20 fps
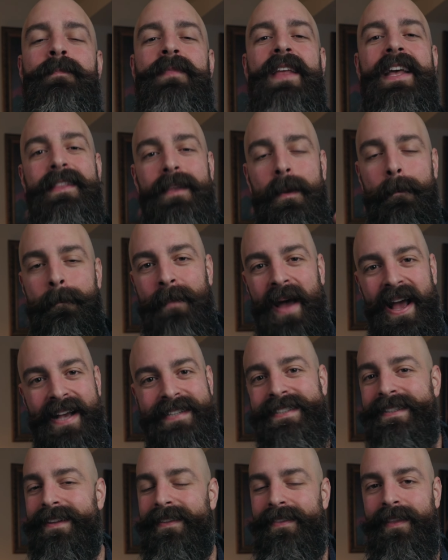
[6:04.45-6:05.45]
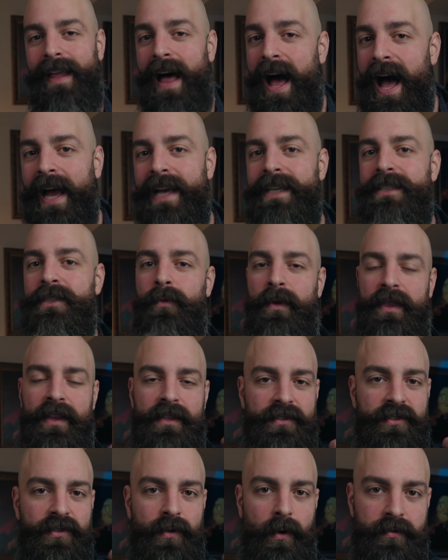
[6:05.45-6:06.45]
And the best lies
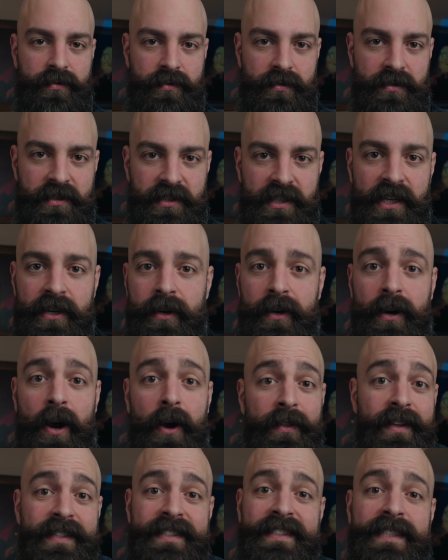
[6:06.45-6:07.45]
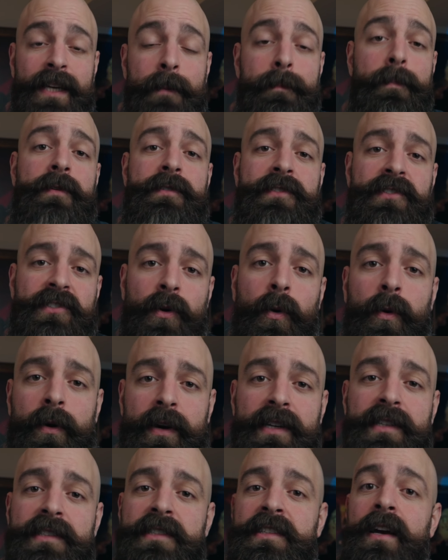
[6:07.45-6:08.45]
within social engineering are the simple
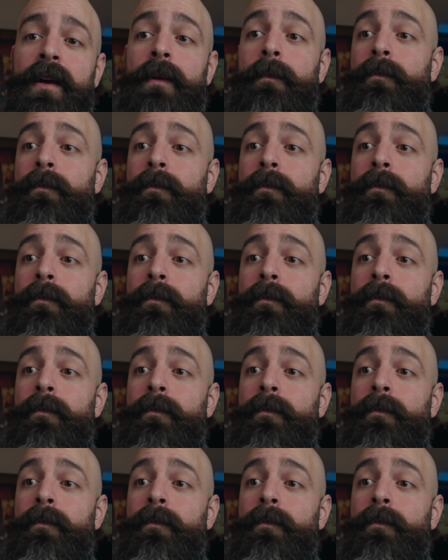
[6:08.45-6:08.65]
stories.